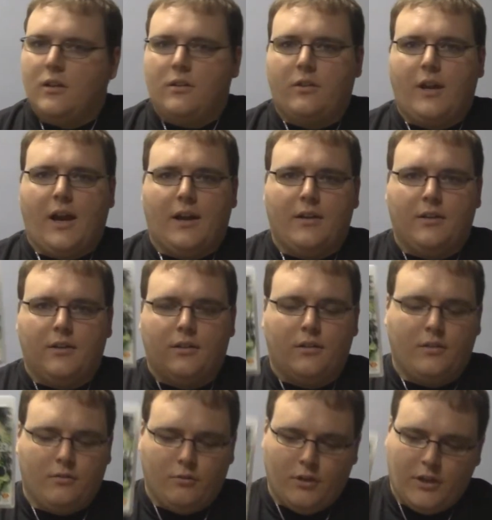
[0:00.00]
So yeah,
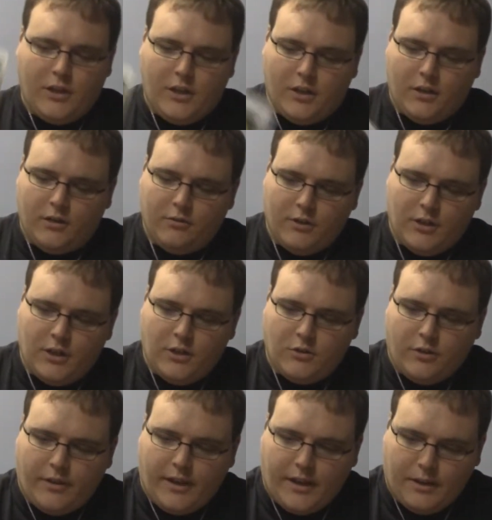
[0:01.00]
really good. Really
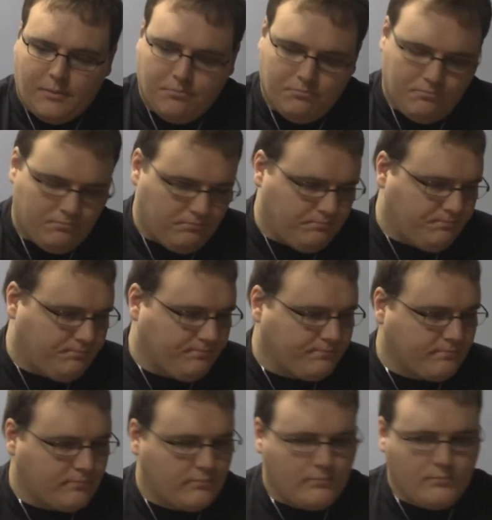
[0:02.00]
enjoy that game.
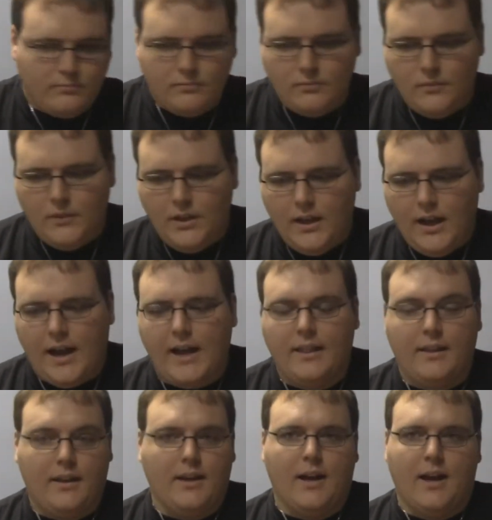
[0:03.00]

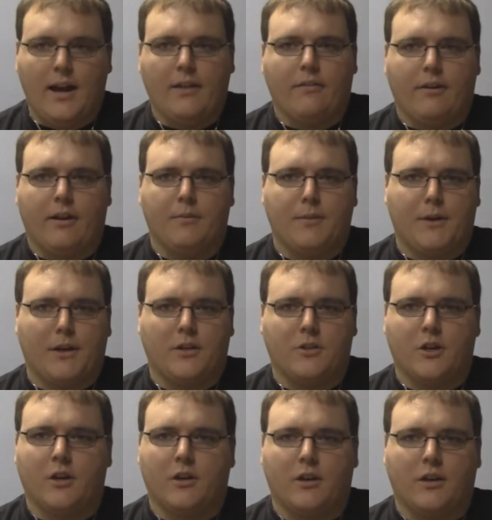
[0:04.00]
Highly recommend
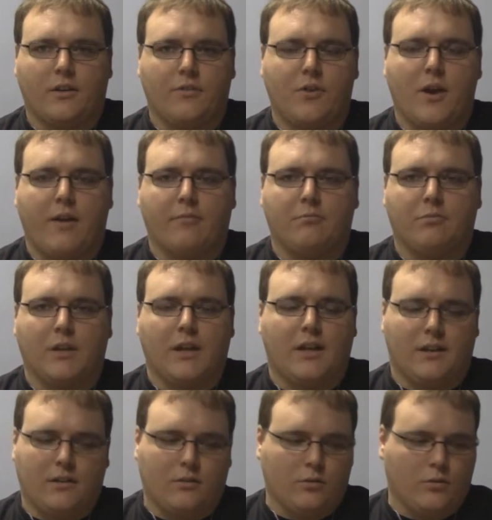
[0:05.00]
Uncharted if you haven't
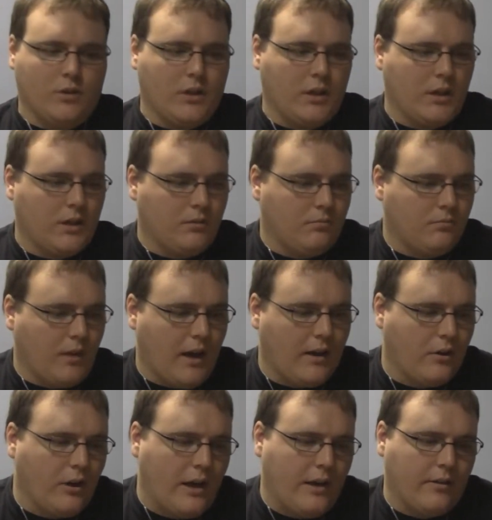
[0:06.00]
played it. It's really good.
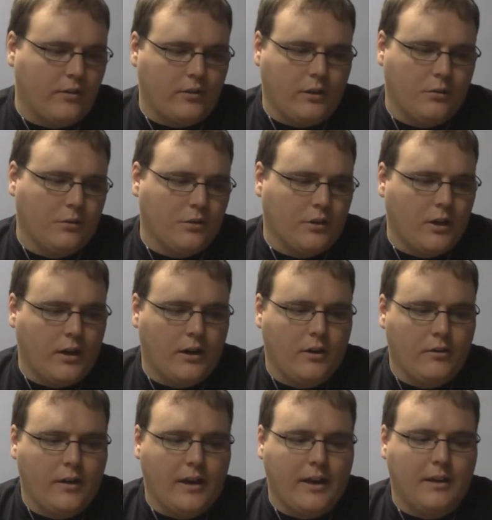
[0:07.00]
I don't know how the sequels are. I
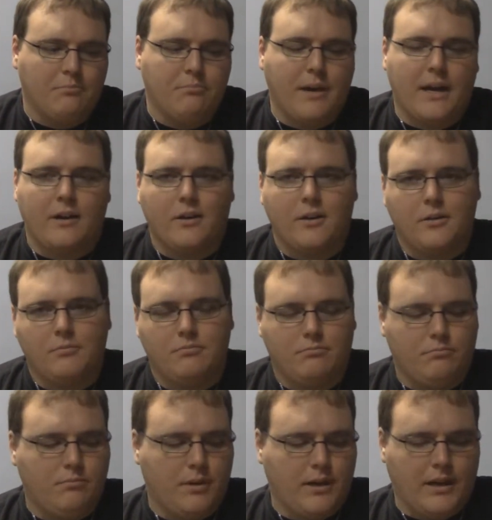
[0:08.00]
hear they get better,
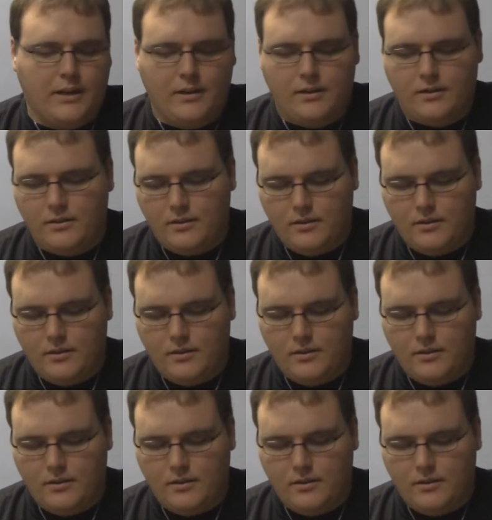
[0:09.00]
but